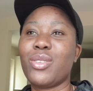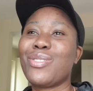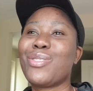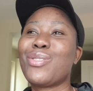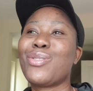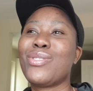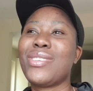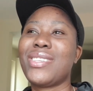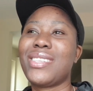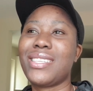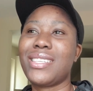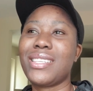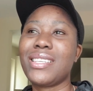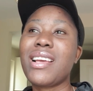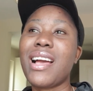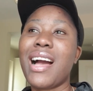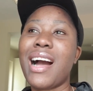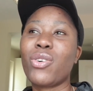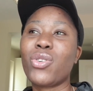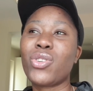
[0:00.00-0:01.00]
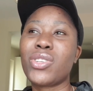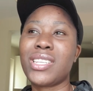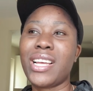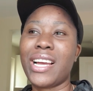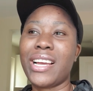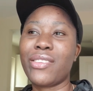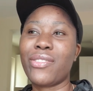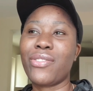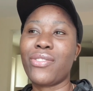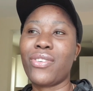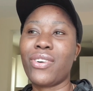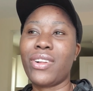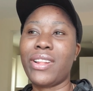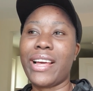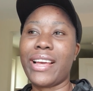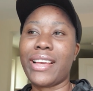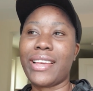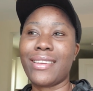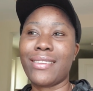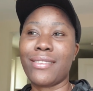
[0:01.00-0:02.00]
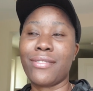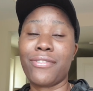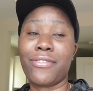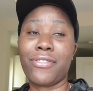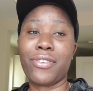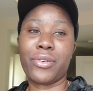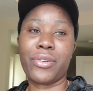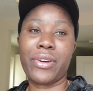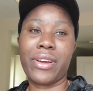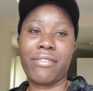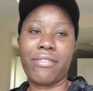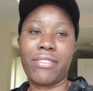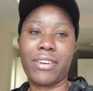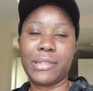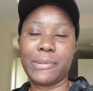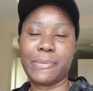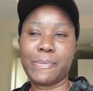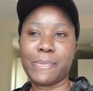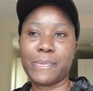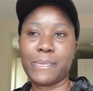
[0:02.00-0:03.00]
to see outside for like in forever.